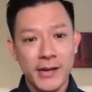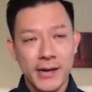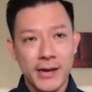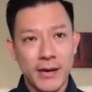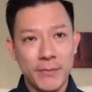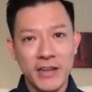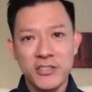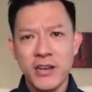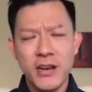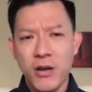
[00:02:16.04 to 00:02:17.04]
Um, I actually
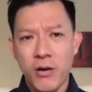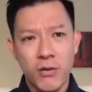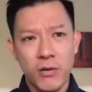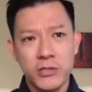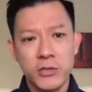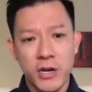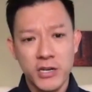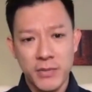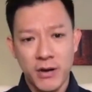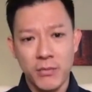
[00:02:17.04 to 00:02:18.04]
didn't know too much
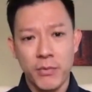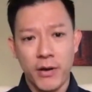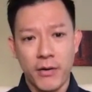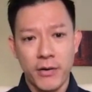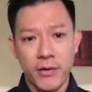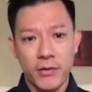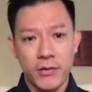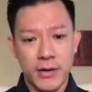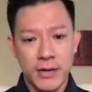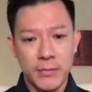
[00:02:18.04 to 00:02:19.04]
about perio
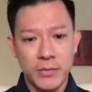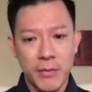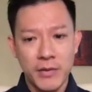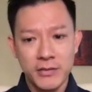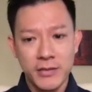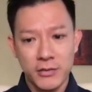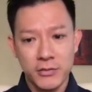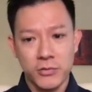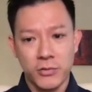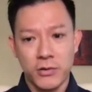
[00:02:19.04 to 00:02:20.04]
um, coming into dental
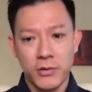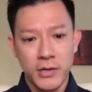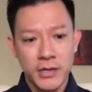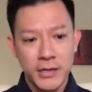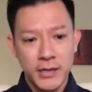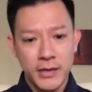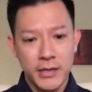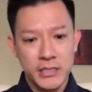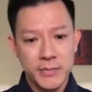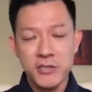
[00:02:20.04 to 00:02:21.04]
school,
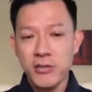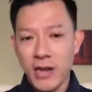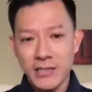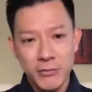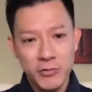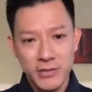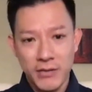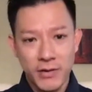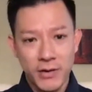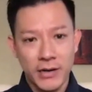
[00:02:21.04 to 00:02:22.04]
and specializing was
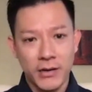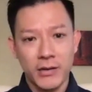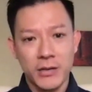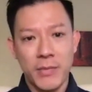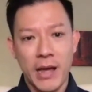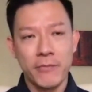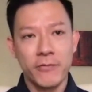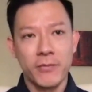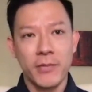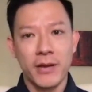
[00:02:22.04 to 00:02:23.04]
never like on the map
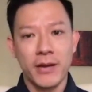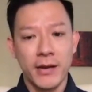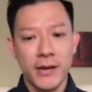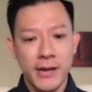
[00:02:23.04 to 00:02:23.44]
for me.